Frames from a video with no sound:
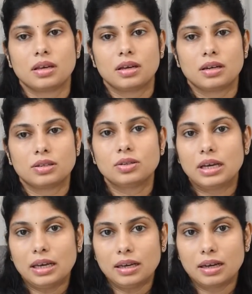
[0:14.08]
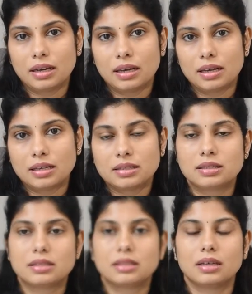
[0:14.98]
Today
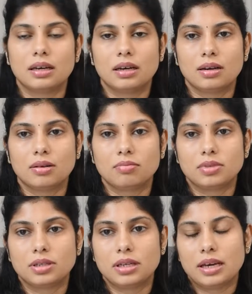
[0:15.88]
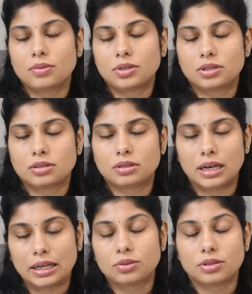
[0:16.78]
is a day I would
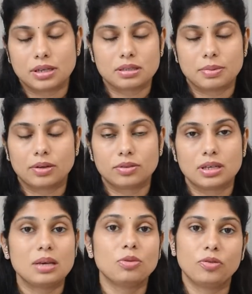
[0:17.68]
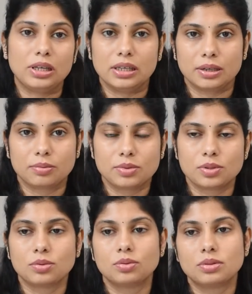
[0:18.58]
like to address about hemophilia.
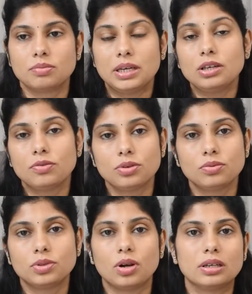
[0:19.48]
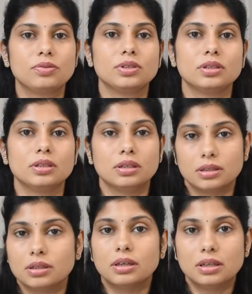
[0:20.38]
So many of you would not have
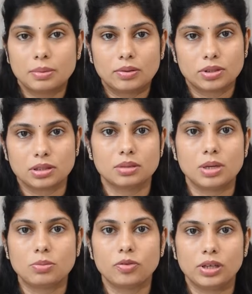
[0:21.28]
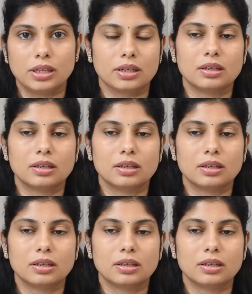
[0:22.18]
heard about the term hemophilia.